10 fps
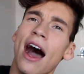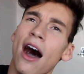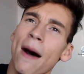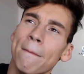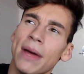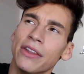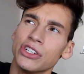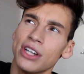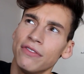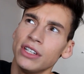And
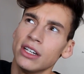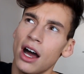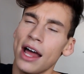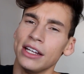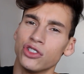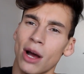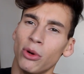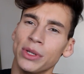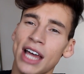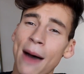there's definitely not any
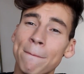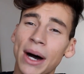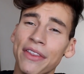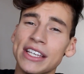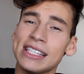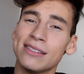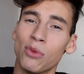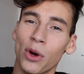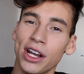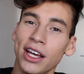drama with that. But this
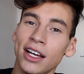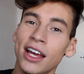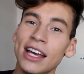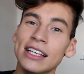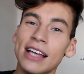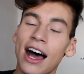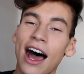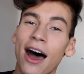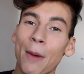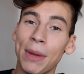morning,
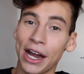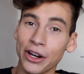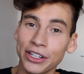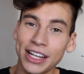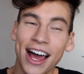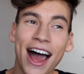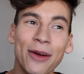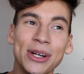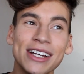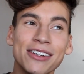apparently,
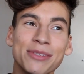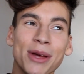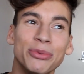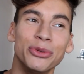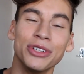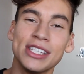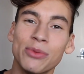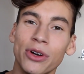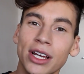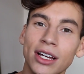I went down to my pool this
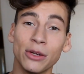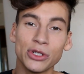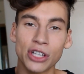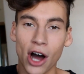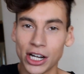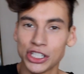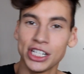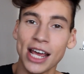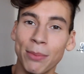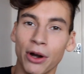morning and there was caution
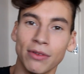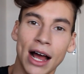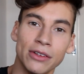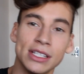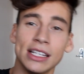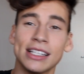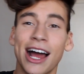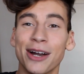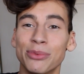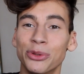tape around the
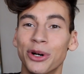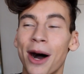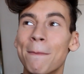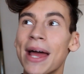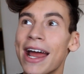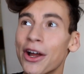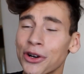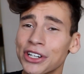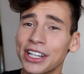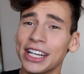entire pool.
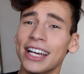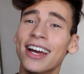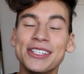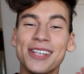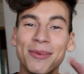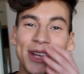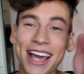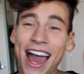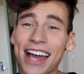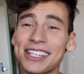Apparently, some
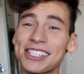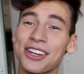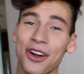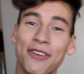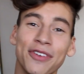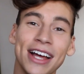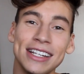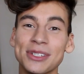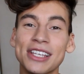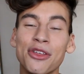like
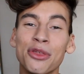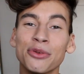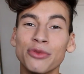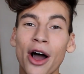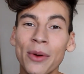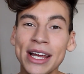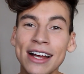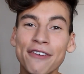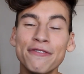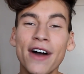ex-girlfriend was
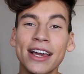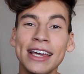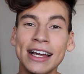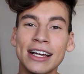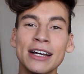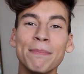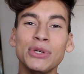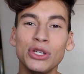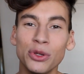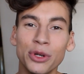throwing fucking
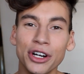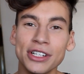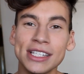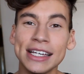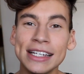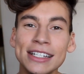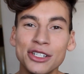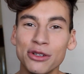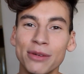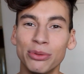computers
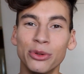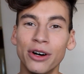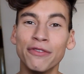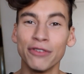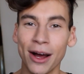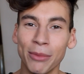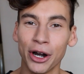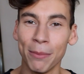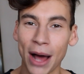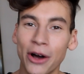into the pool from
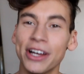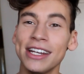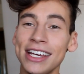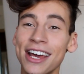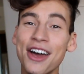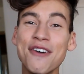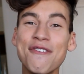her balcony